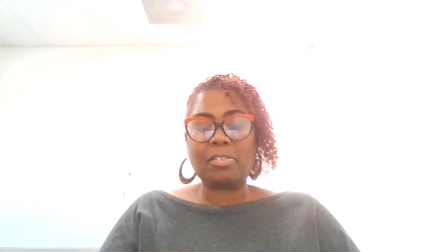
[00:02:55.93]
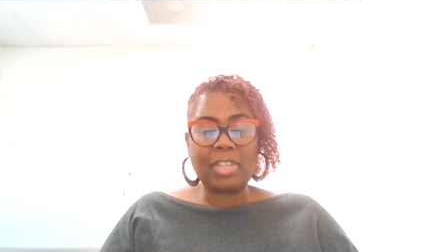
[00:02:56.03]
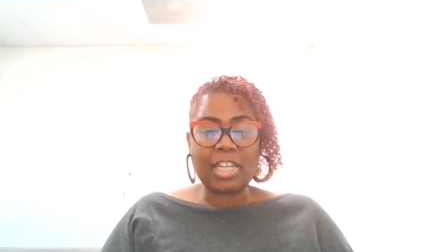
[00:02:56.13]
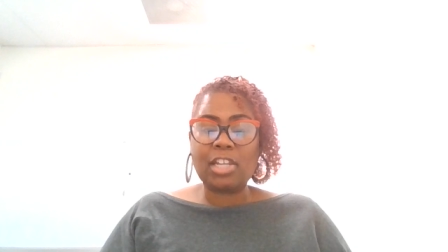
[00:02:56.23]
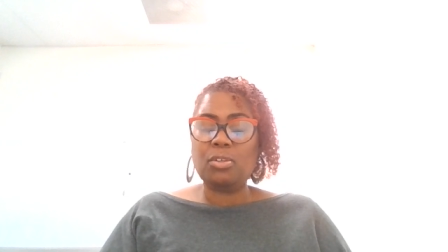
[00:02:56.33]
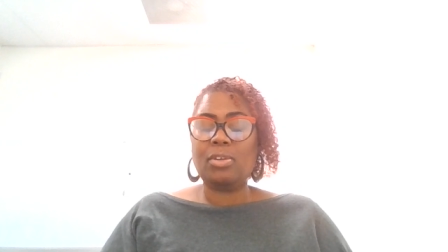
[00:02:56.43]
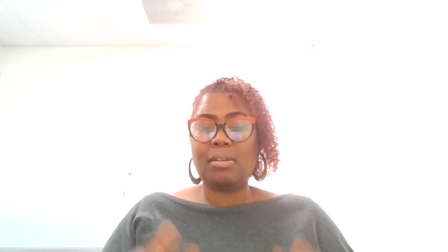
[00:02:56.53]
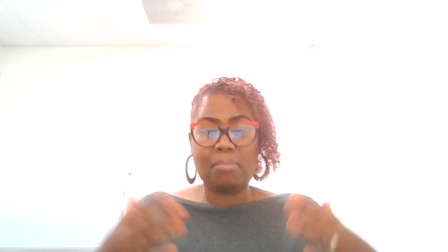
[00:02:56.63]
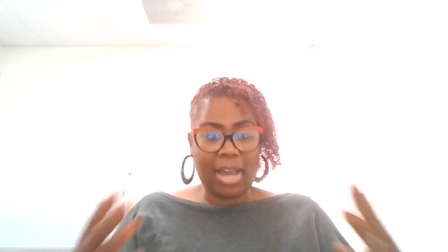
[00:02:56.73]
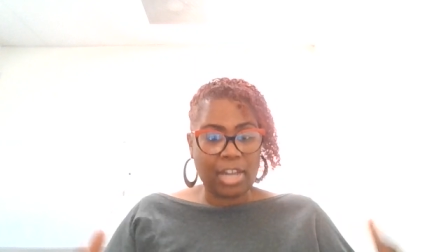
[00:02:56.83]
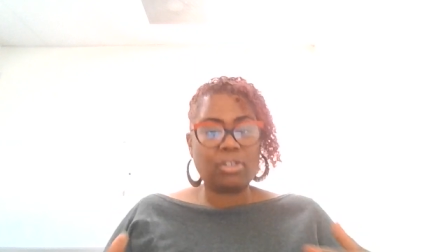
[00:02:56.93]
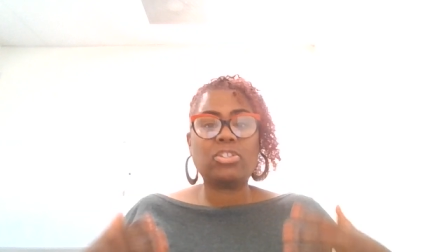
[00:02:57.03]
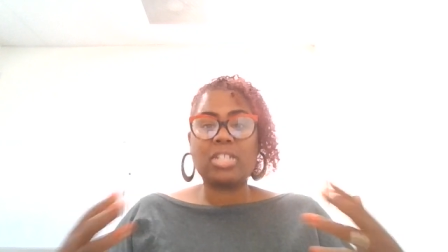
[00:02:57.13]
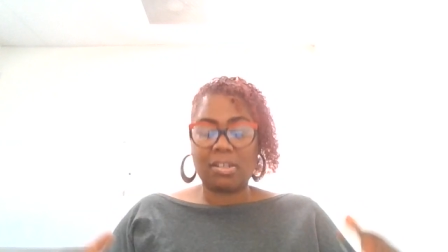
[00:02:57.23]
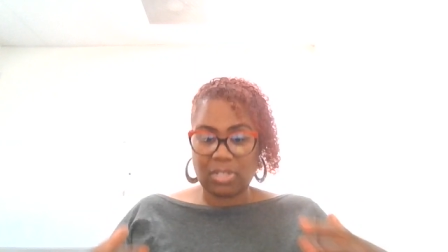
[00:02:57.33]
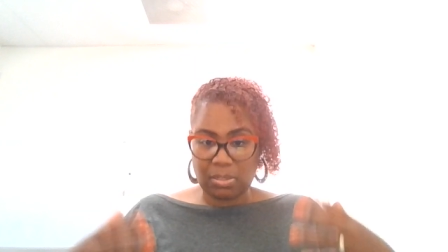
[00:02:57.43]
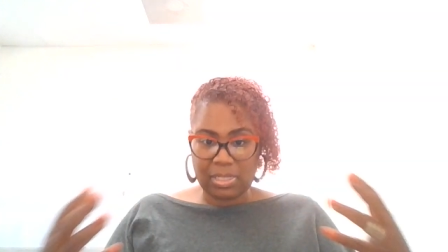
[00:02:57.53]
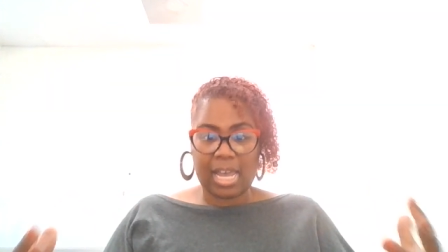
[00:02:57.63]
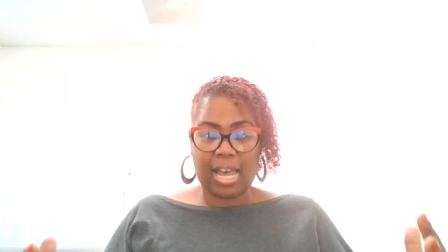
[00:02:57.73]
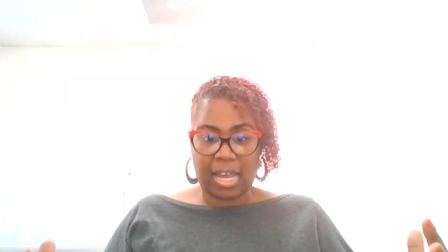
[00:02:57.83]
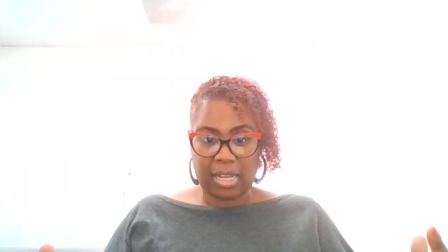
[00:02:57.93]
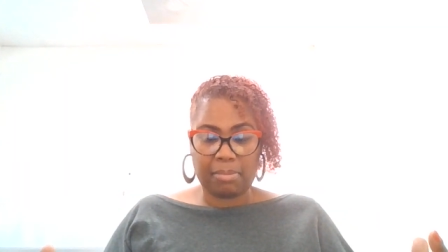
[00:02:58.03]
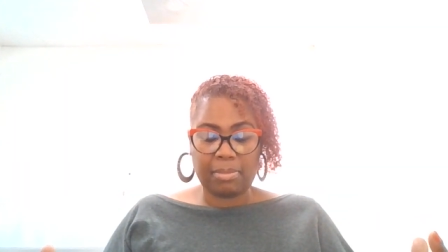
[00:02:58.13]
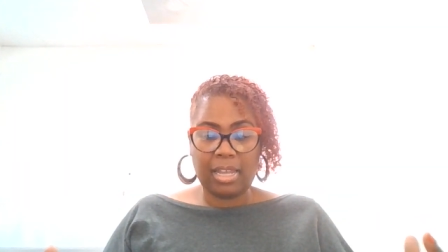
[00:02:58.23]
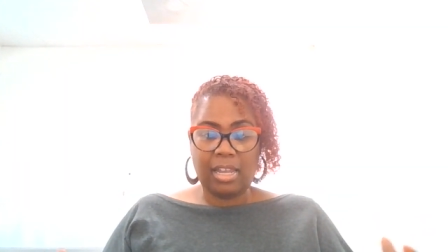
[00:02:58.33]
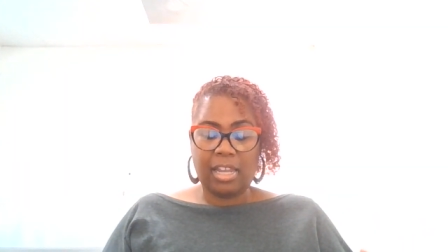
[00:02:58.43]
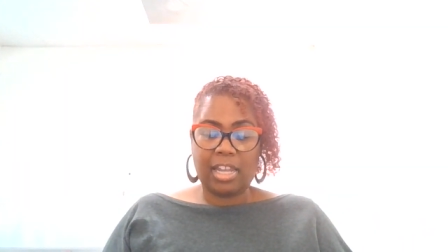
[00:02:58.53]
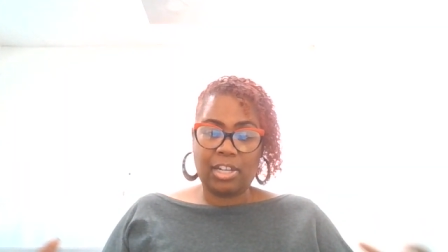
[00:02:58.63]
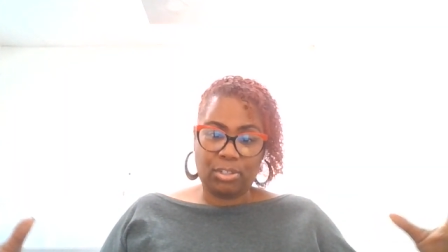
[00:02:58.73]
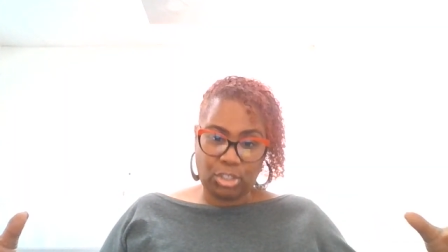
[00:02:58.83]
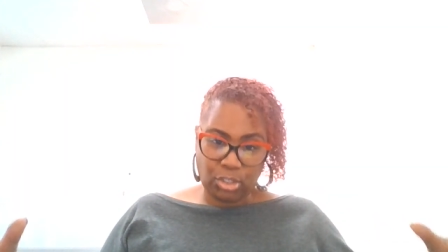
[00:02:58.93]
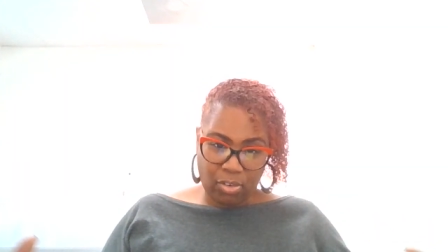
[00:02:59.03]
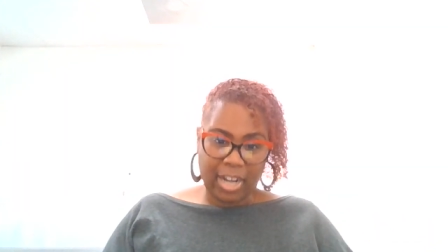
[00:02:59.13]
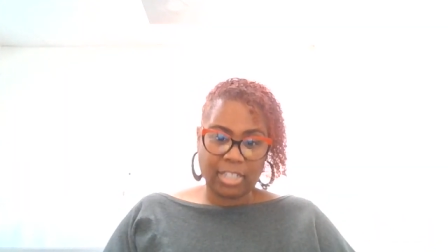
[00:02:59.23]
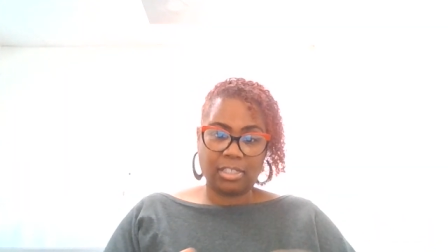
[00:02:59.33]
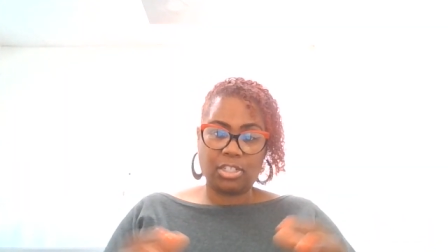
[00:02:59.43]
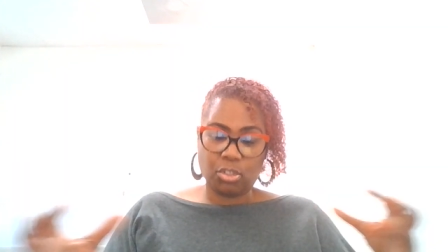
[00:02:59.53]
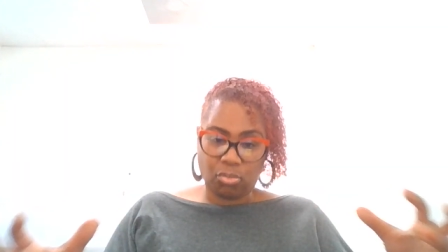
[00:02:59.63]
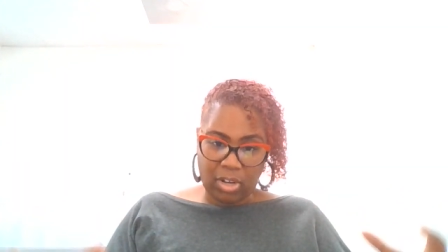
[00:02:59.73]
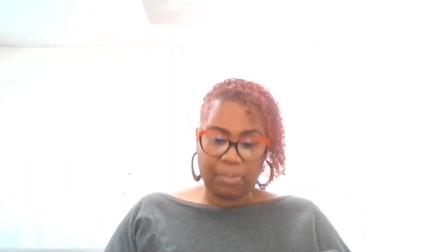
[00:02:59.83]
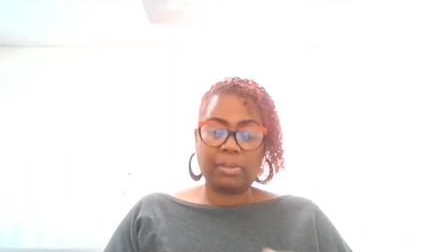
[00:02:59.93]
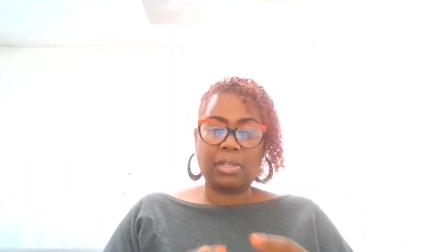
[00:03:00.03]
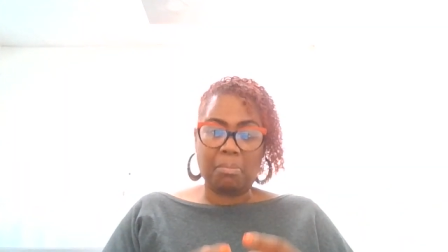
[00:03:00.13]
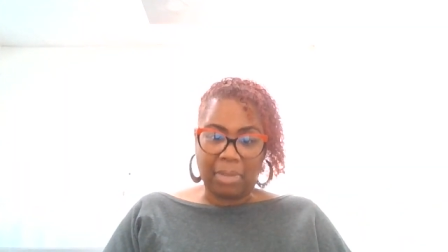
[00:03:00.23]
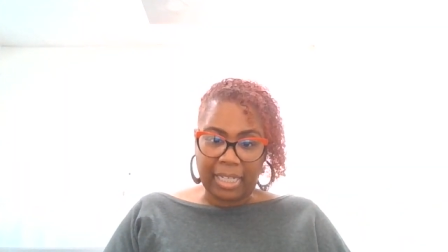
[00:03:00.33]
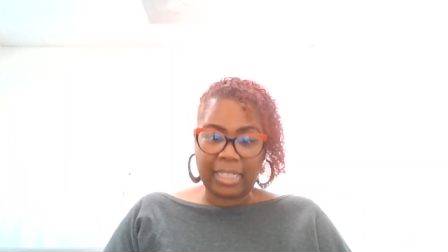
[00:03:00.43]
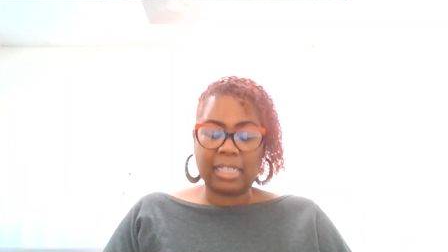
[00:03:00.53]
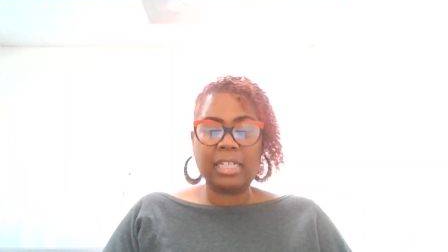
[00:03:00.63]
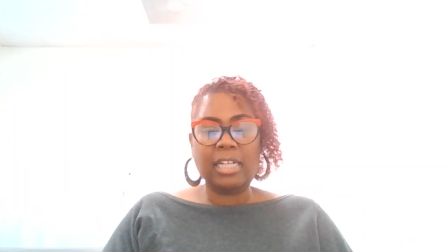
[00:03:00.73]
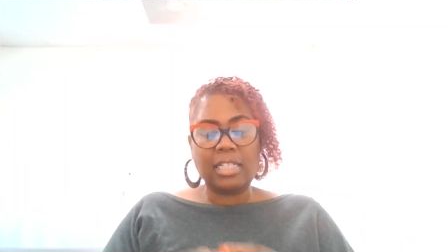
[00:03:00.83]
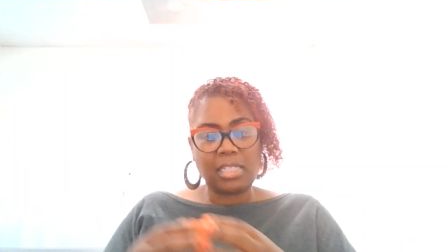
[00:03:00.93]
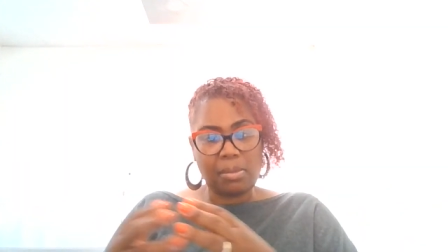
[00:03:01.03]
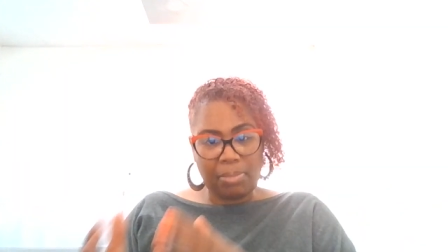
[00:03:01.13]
thinking you can buy yourself some time and you're trying to scrape up the money to